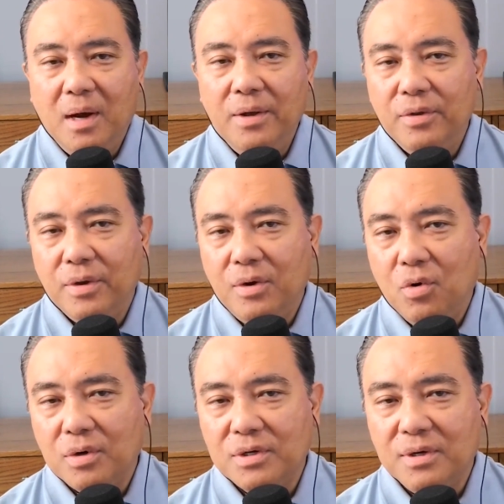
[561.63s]
under the
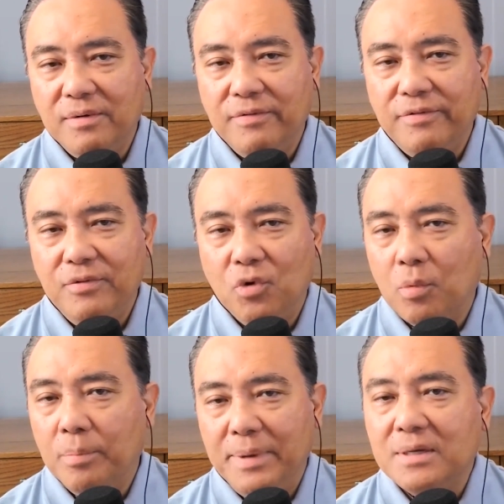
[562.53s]
course of
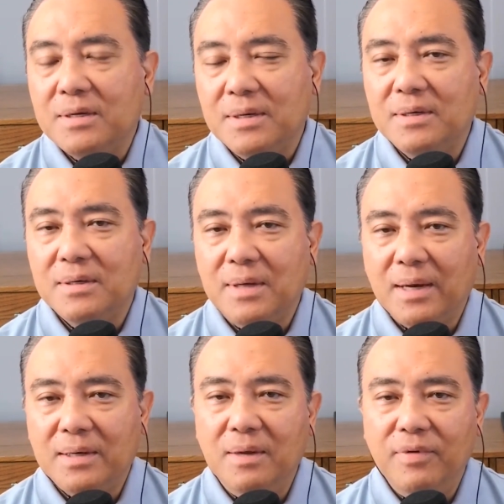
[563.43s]
normal business
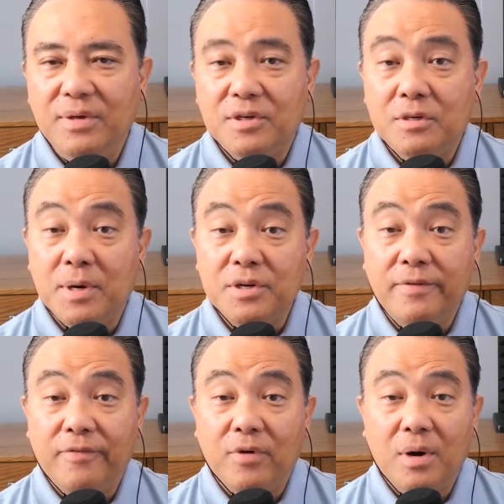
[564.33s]
activities,
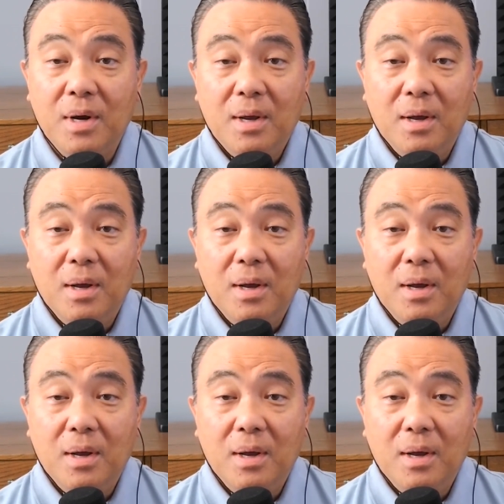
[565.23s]
especially for